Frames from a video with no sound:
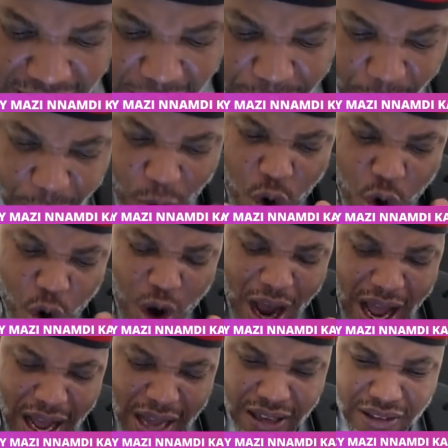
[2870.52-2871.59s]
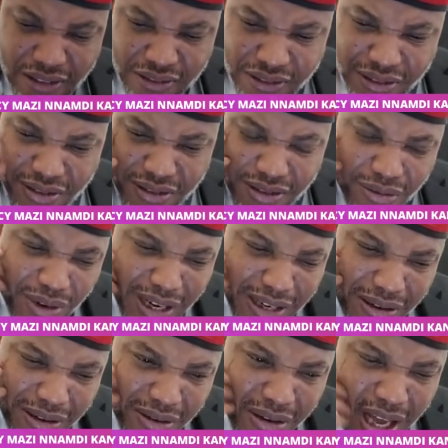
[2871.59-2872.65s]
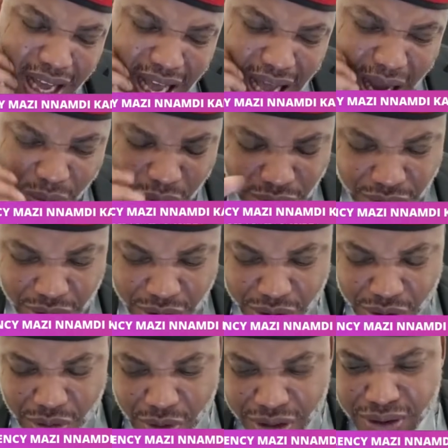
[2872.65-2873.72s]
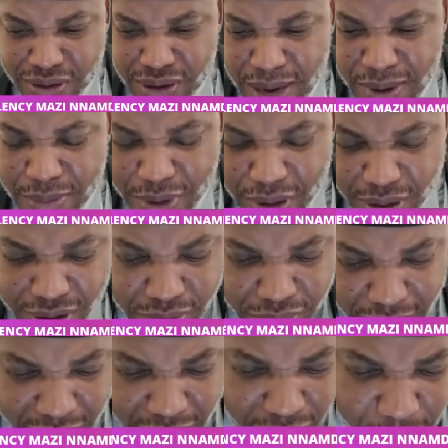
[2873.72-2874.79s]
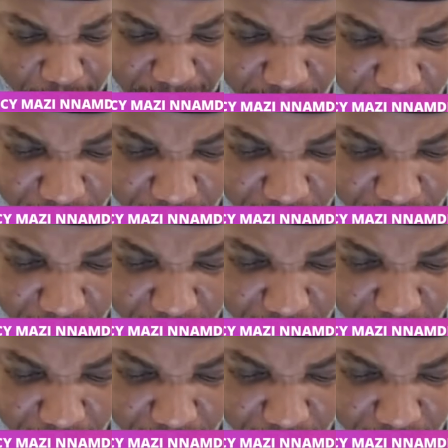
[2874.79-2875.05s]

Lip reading: There are people who are, I won't use too much grammar because a lot of